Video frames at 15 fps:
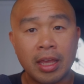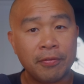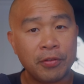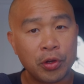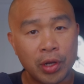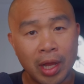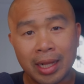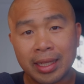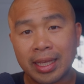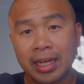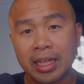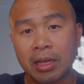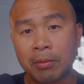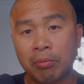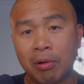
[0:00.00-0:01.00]
If you're not
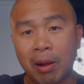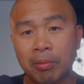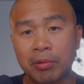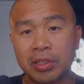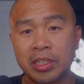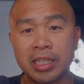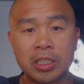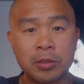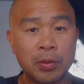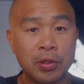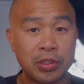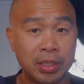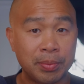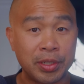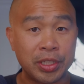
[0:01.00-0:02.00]
getting a properly
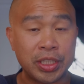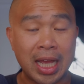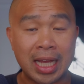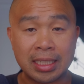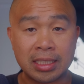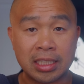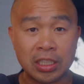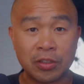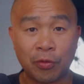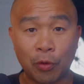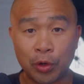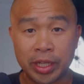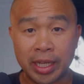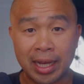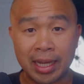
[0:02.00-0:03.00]
exposed image at six
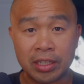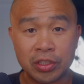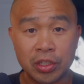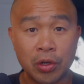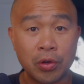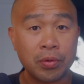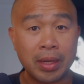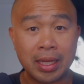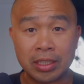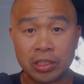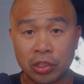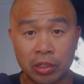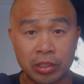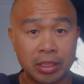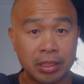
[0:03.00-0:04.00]
forty I S O and
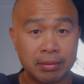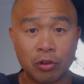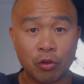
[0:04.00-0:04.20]
start to